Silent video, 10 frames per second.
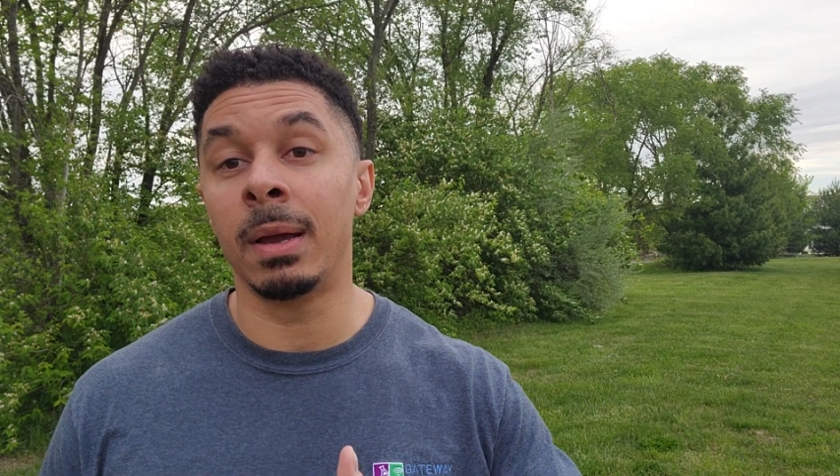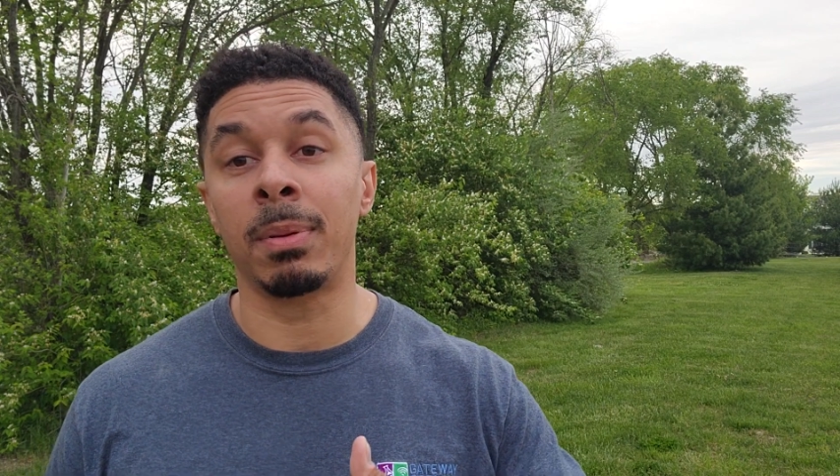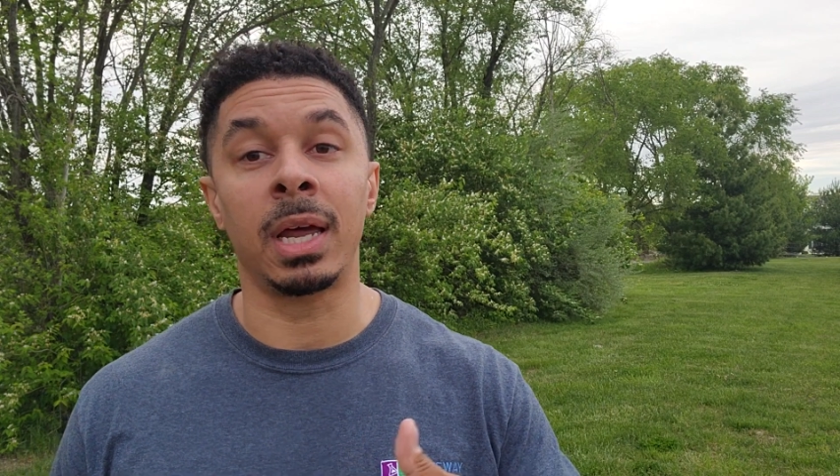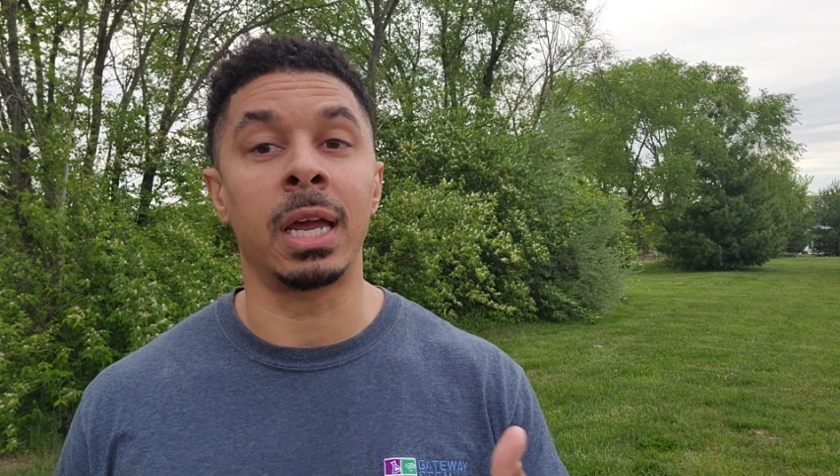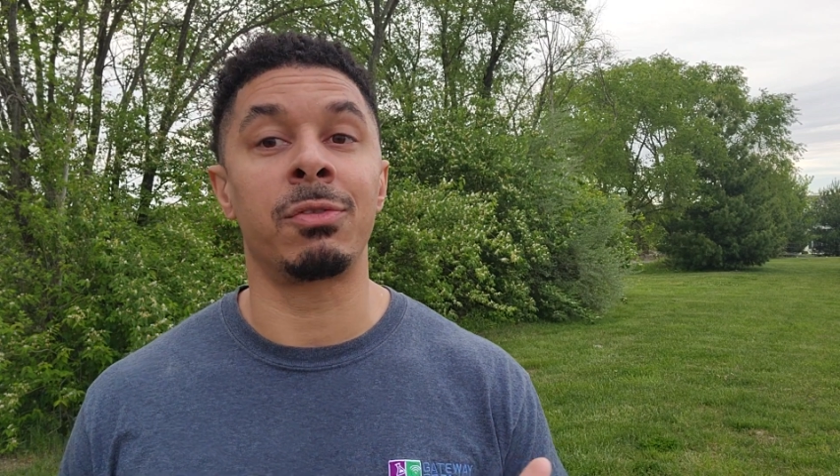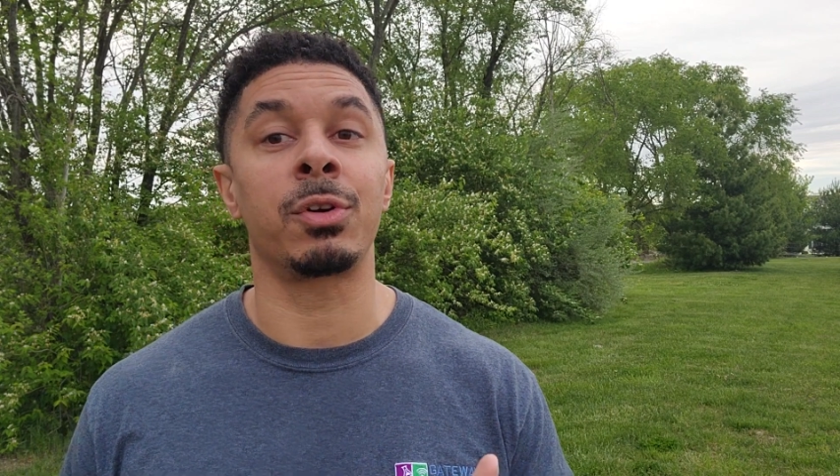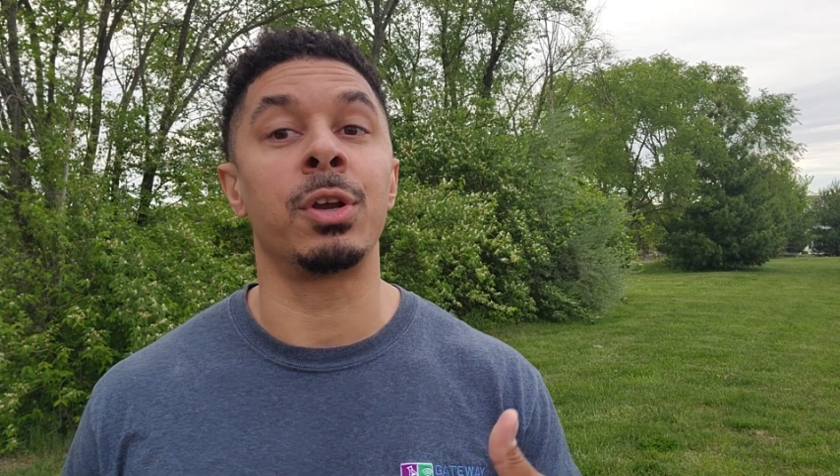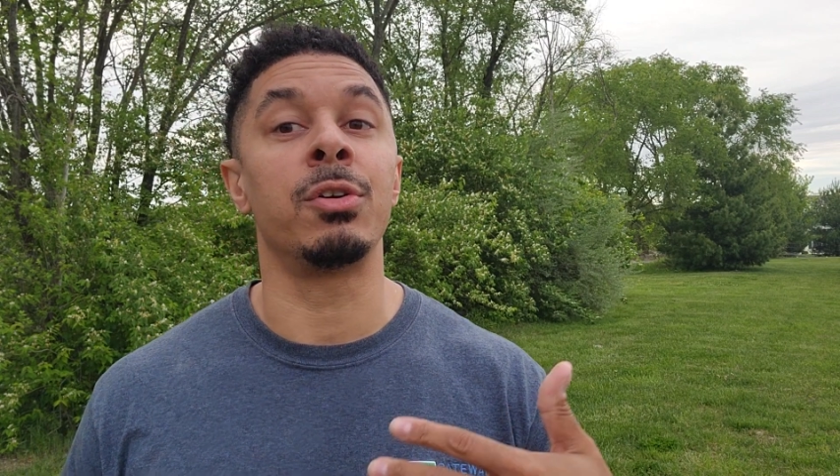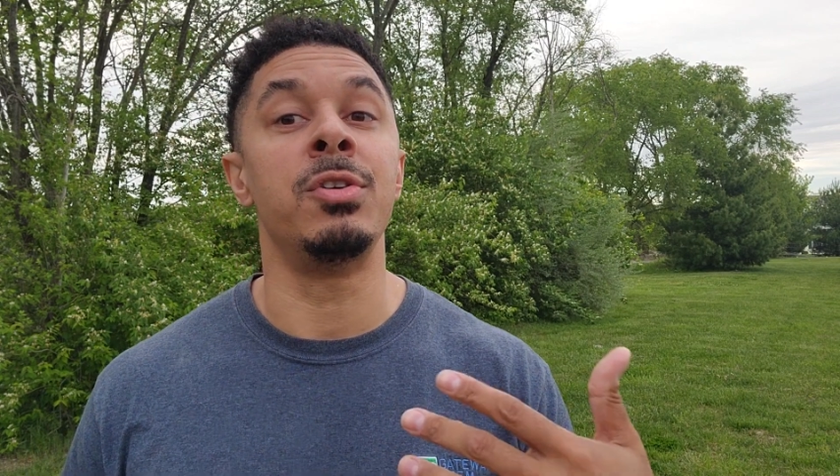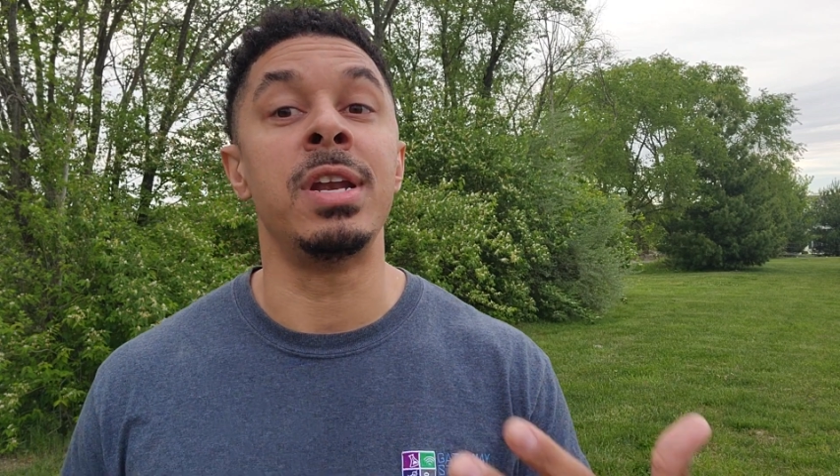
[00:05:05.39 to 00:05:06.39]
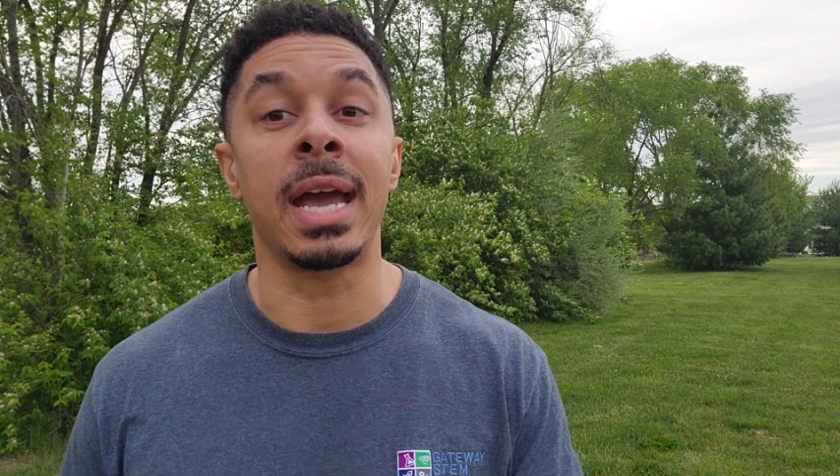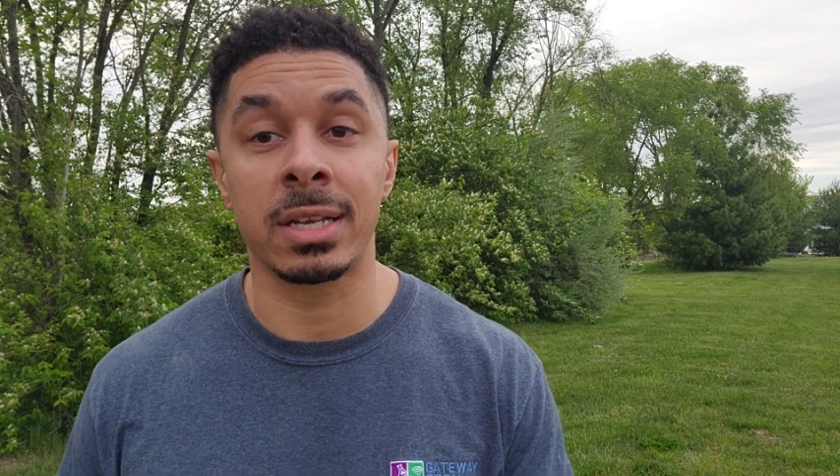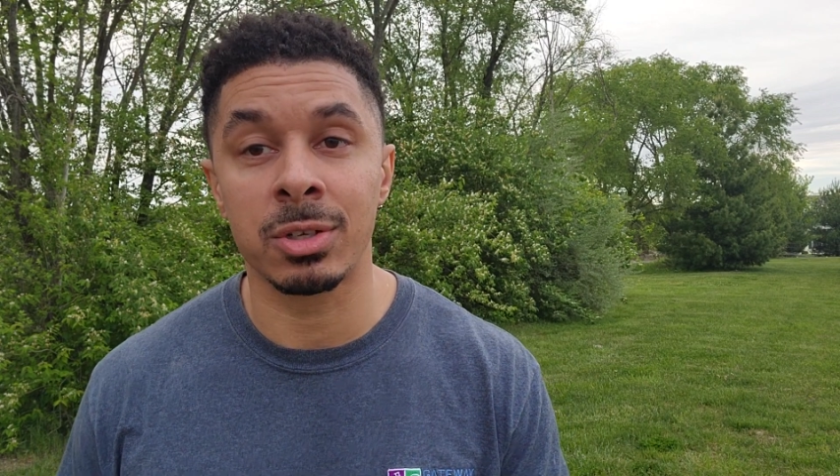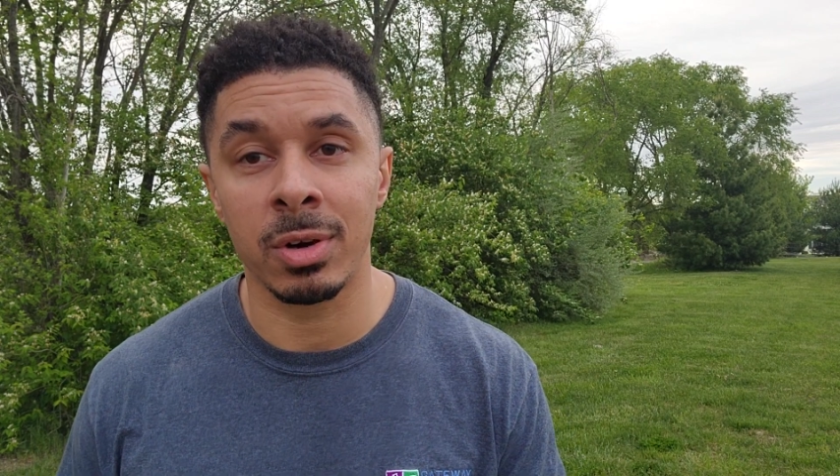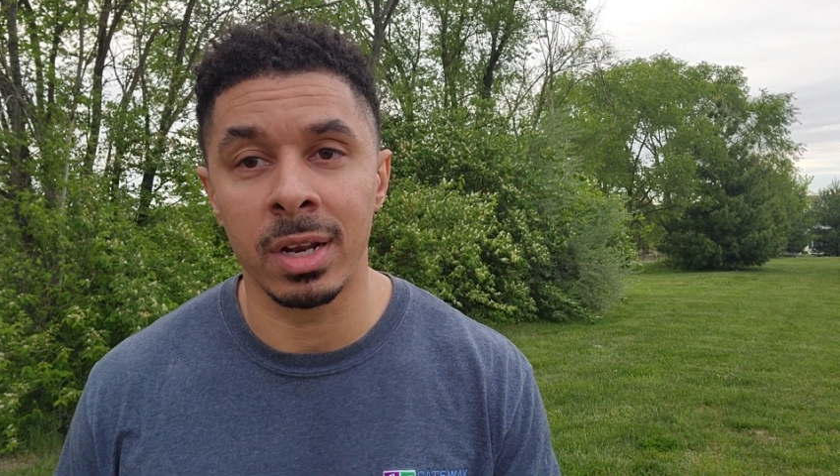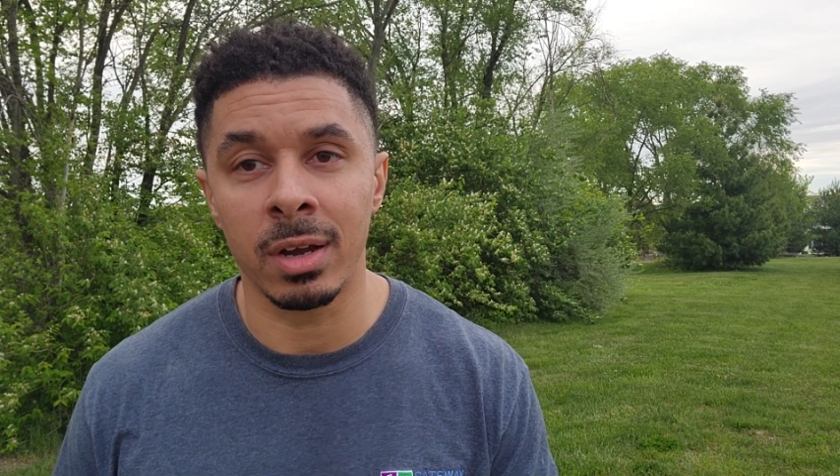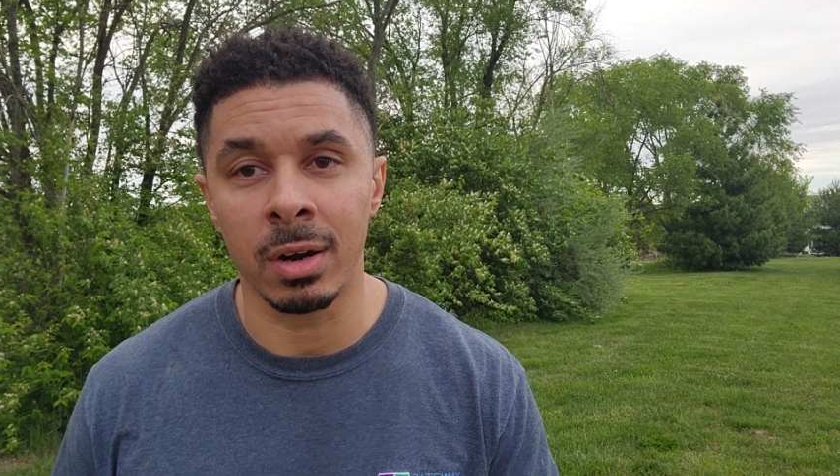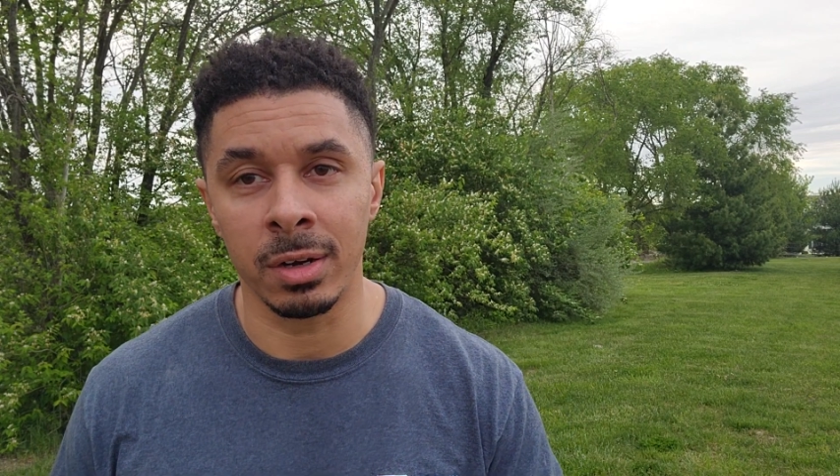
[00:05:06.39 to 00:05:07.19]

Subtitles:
applying for your next credit card.